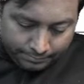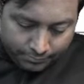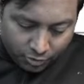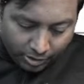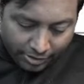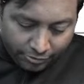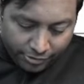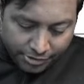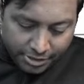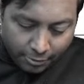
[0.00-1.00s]
So can we
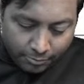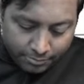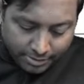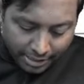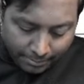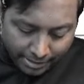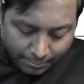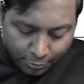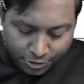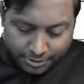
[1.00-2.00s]
finish now the
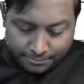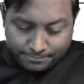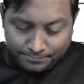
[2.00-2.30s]
remaining portion?